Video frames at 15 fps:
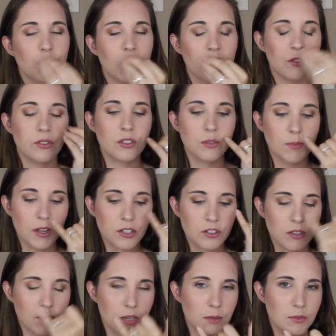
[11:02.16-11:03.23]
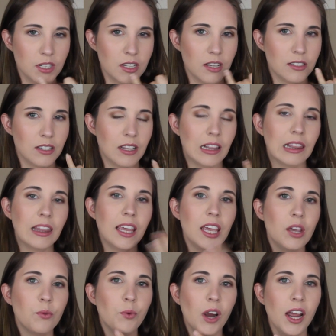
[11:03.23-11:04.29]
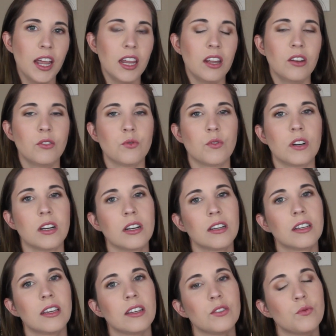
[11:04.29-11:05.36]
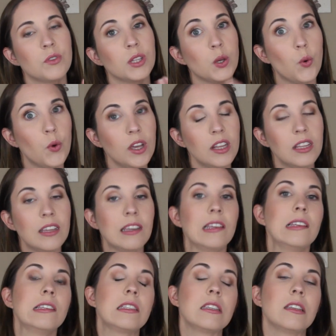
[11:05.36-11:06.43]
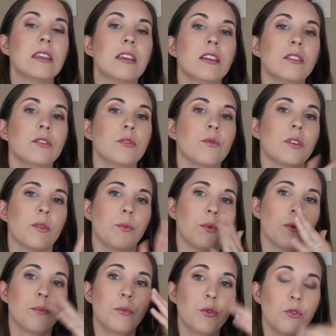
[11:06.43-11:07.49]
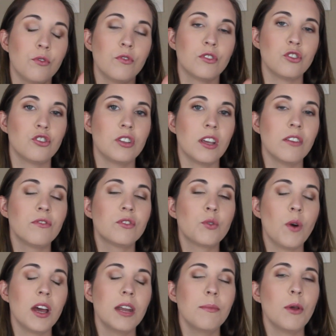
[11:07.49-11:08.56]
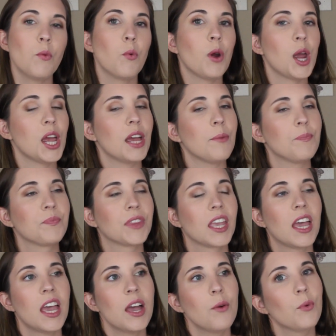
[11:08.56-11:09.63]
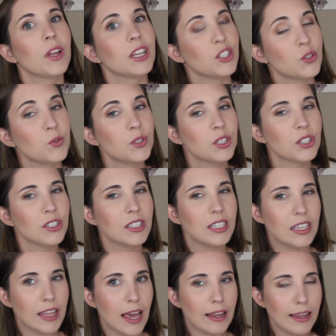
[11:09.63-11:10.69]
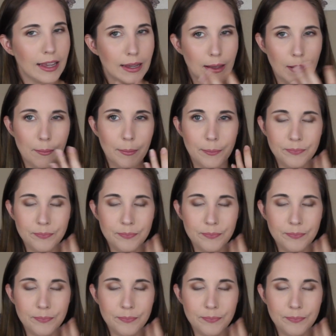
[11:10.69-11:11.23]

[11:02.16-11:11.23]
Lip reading: when I use a sponge, sometimes it doesn't lay right or it gets really oily easily. So it will move and shift quite a bit where I do still see that like